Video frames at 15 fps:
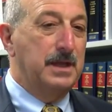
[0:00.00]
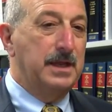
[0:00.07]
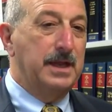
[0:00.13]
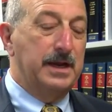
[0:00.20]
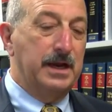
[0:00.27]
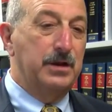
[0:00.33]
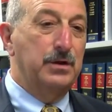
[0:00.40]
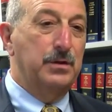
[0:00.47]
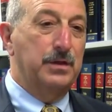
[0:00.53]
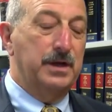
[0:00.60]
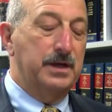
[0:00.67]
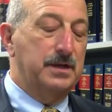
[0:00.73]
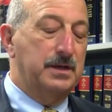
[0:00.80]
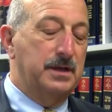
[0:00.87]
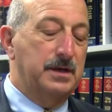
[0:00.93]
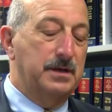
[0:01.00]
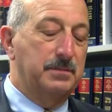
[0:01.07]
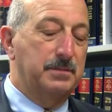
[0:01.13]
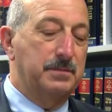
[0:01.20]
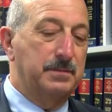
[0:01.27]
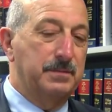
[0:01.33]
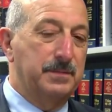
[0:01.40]
And I know that
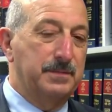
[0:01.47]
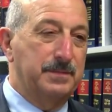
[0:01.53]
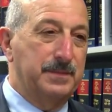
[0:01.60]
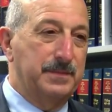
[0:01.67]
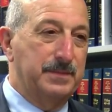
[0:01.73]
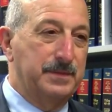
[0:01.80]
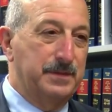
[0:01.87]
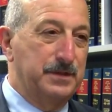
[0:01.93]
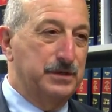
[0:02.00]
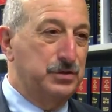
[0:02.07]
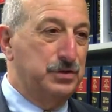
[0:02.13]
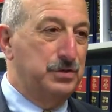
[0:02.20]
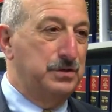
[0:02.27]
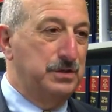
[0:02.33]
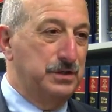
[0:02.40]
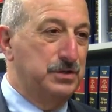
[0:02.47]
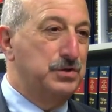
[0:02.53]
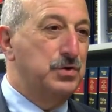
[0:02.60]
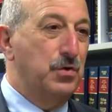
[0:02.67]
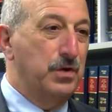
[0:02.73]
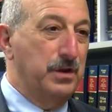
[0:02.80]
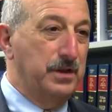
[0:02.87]
um, this this
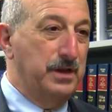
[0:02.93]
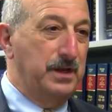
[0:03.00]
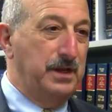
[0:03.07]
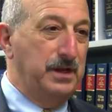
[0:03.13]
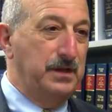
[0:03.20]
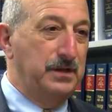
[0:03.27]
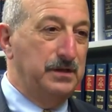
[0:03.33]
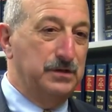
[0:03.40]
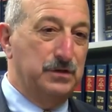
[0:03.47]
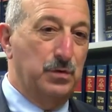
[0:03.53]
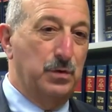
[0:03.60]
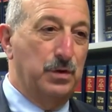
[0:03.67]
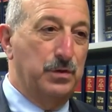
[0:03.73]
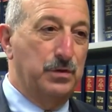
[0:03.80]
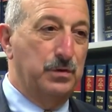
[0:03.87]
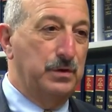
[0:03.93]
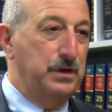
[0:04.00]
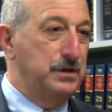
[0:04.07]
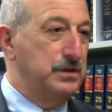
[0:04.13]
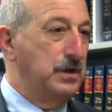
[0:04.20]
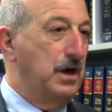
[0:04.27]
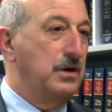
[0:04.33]
journey that he is going through,
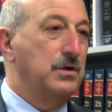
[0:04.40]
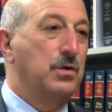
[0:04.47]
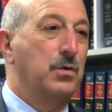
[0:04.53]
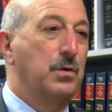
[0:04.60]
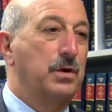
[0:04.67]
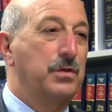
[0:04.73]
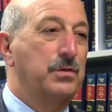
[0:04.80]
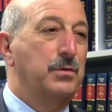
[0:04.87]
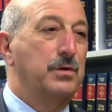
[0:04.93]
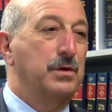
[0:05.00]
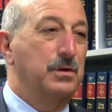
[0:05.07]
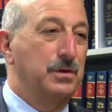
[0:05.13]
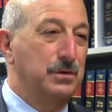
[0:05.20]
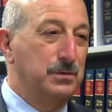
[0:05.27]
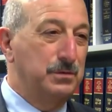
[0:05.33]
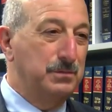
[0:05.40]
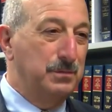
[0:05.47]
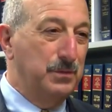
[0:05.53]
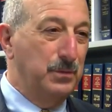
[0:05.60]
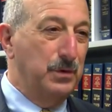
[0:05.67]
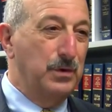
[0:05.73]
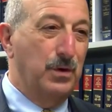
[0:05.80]
he's not going through it alone.
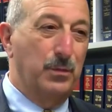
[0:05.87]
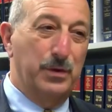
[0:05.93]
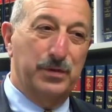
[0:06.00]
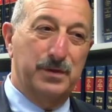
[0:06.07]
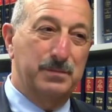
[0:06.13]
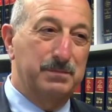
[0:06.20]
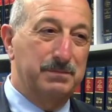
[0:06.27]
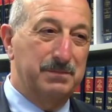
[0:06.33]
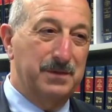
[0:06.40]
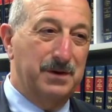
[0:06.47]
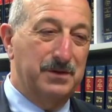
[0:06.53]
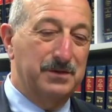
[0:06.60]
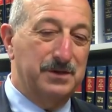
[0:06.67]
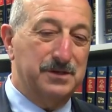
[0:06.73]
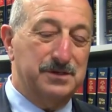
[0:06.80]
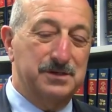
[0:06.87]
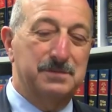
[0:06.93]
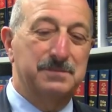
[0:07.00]
We are with him on this.